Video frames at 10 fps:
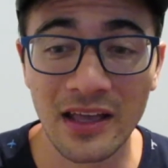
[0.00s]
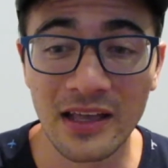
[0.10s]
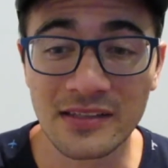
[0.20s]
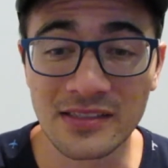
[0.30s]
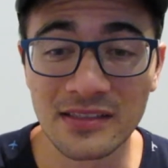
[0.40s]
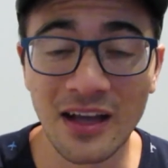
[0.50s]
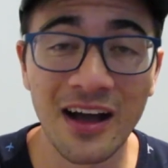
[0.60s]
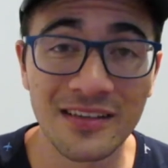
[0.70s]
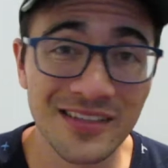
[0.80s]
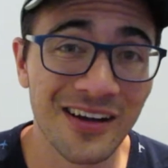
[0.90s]
is
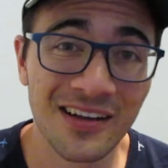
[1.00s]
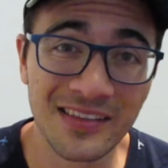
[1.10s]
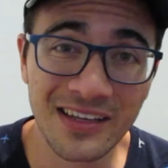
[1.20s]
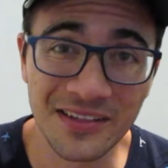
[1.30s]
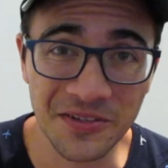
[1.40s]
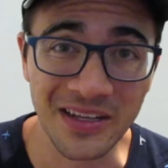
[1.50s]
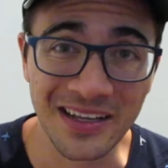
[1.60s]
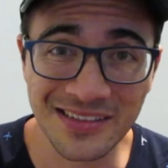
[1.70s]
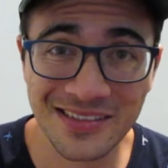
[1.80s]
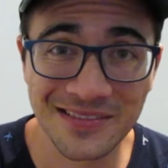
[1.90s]
not on the
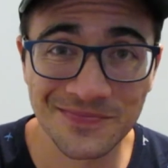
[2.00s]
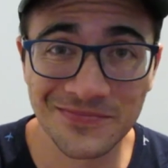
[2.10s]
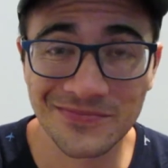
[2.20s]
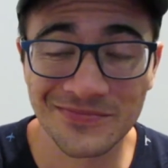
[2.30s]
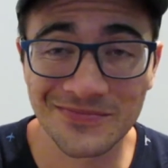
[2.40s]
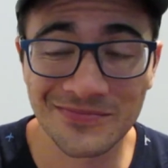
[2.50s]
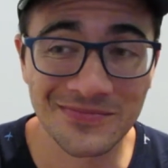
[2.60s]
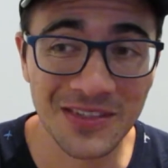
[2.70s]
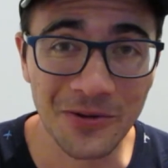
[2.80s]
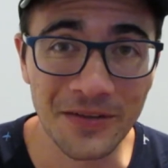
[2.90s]
internet.
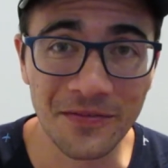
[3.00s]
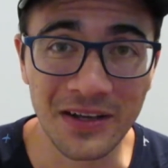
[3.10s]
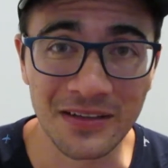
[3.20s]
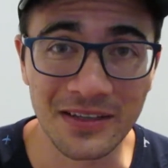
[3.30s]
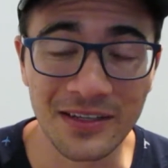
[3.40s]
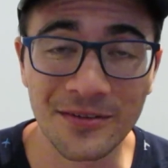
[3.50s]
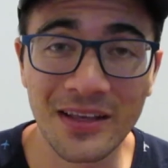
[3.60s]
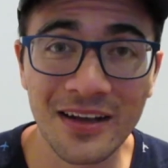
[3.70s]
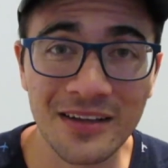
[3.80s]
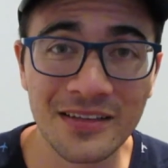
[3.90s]
Quite frankly, you're
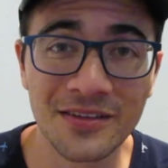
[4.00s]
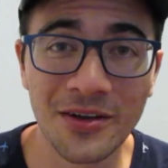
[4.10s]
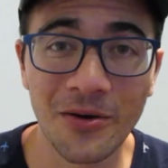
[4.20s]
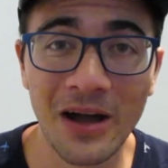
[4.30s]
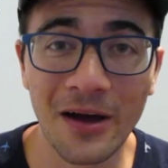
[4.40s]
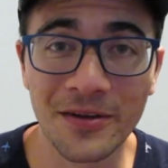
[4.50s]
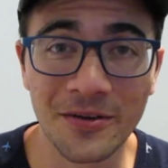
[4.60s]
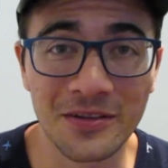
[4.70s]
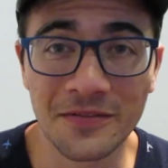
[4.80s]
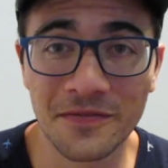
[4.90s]
not going to know how
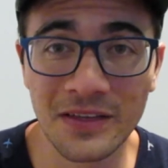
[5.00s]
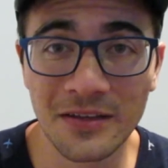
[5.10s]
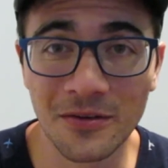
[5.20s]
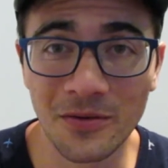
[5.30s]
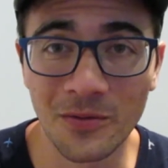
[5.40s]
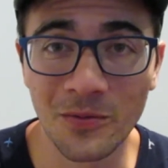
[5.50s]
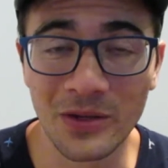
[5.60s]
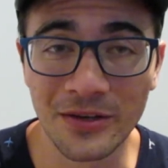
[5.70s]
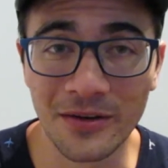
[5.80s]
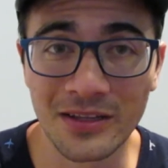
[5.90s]
you're going to feel
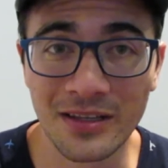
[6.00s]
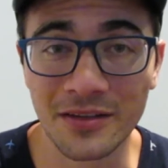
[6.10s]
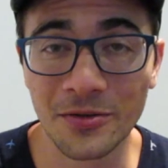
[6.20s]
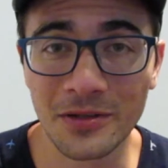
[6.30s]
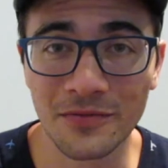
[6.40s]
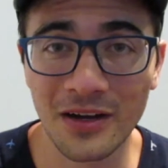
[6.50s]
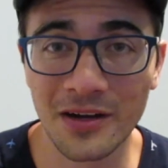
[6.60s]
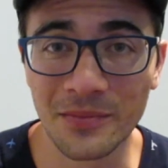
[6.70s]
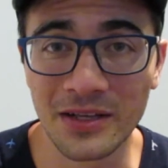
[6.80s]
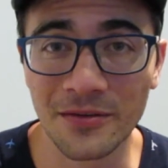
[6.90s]
when you're in a new
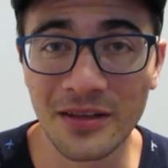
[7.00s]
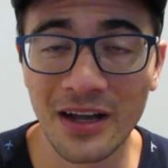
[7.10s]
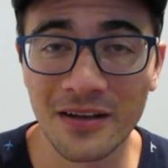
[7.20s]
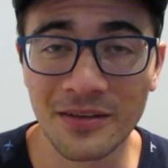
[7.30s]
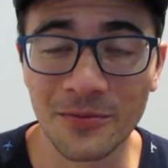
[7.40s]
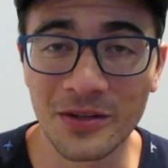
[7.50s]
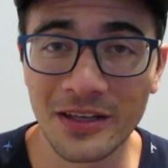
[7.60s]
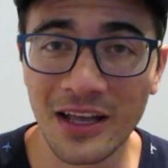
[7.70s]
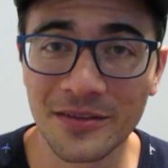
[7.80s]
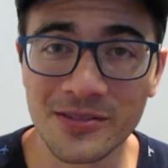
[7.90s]
environment. You're not going to
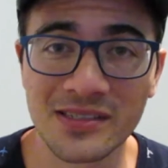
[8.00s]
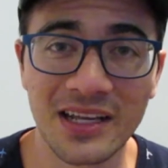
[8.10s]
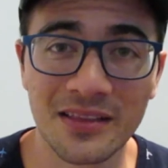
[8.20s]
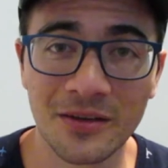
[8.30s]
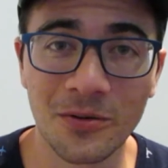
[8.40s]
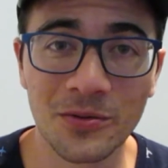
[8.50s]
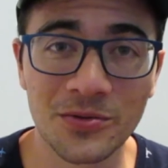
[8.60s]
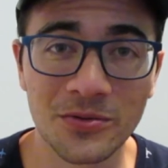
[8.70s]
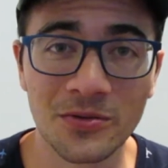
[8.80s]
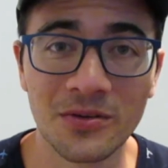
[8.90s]
really understand the
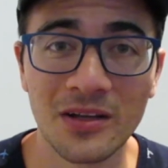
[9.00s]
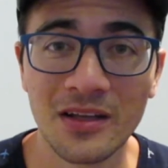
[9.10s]
cultural